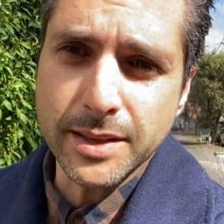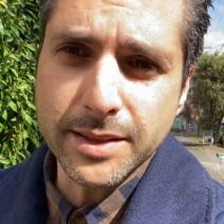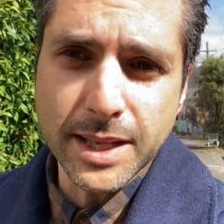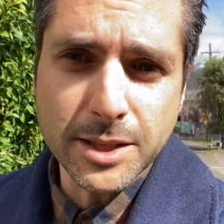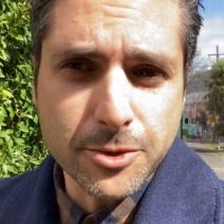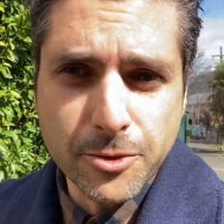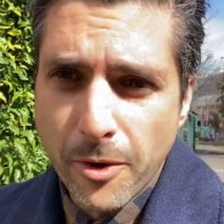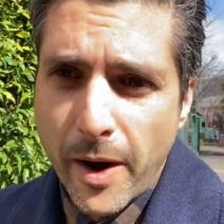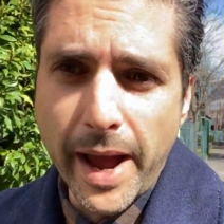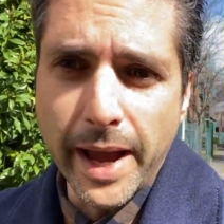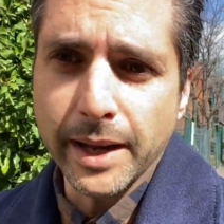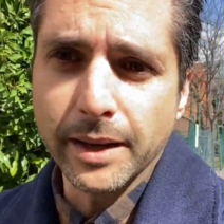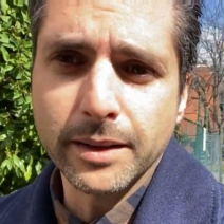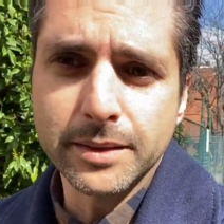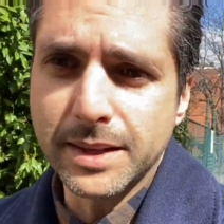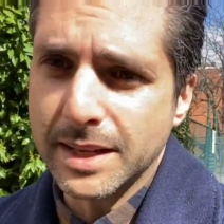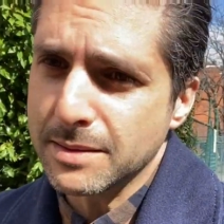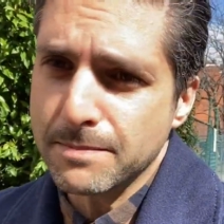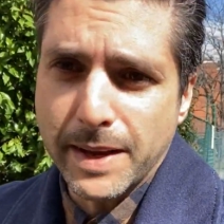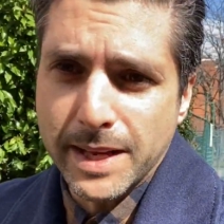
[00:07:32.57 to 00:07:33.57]
That's great. It
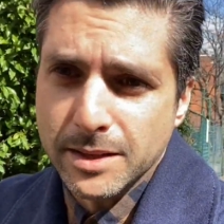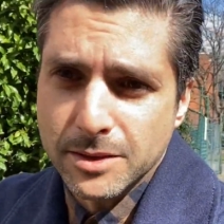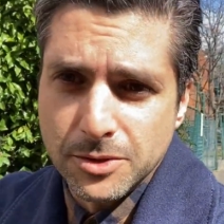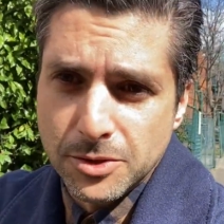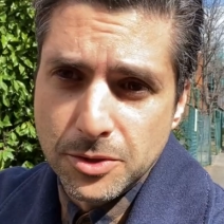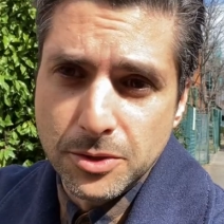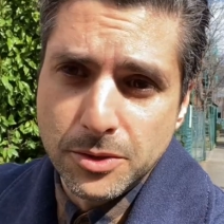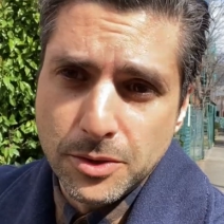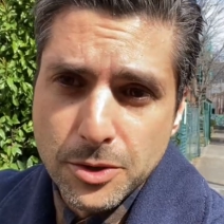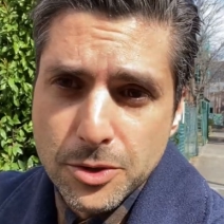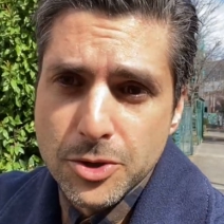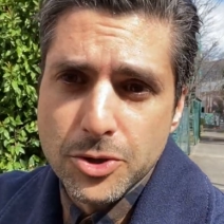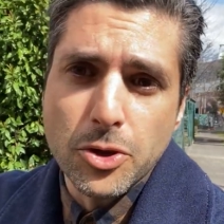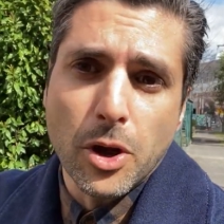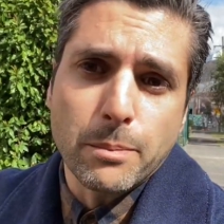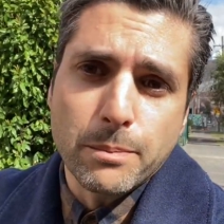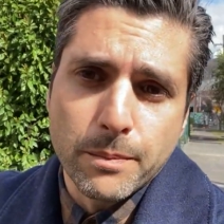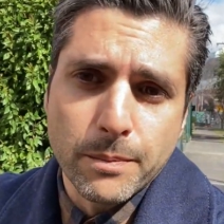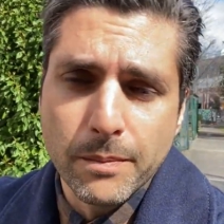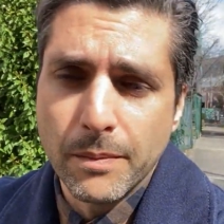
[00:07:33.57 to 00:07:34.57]
doesn't mean you stop
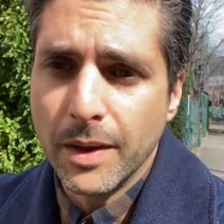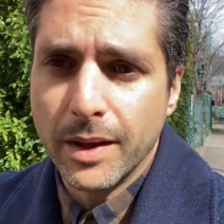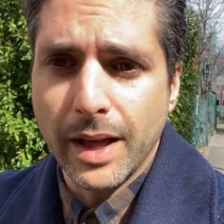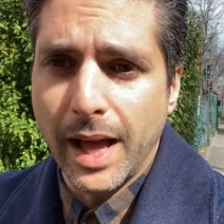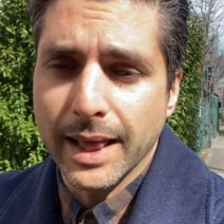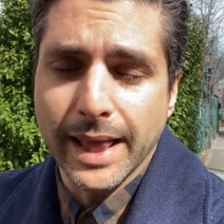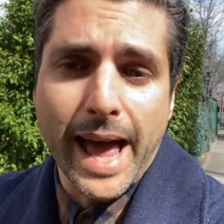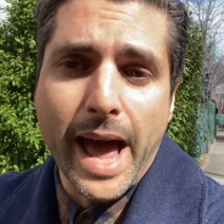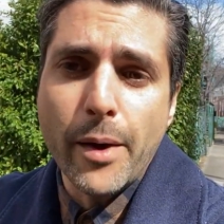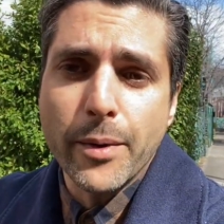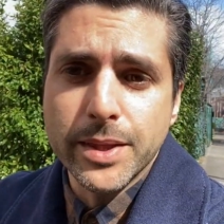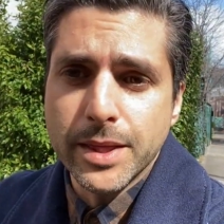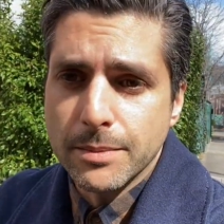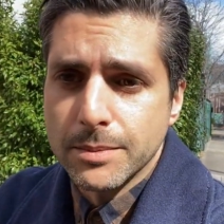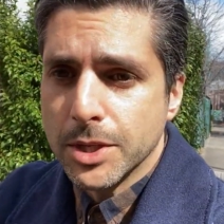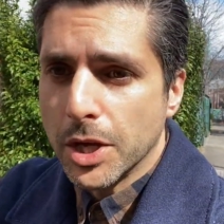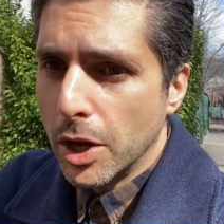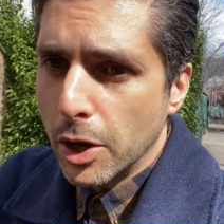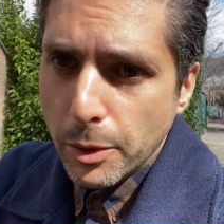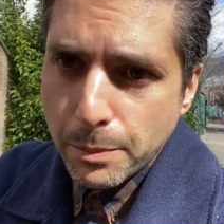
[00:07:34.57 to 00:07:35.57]
allowing them
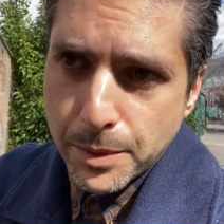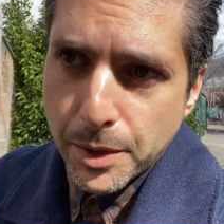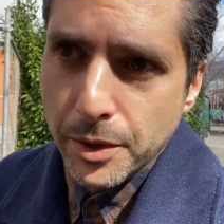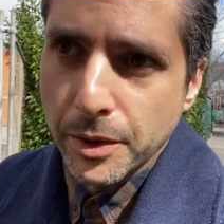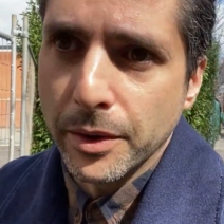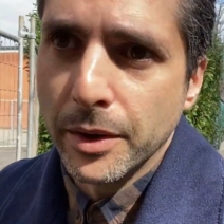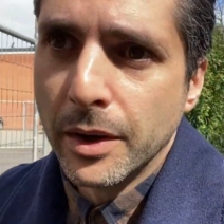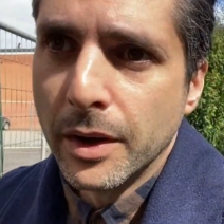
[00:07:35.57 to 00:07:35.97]
to help you,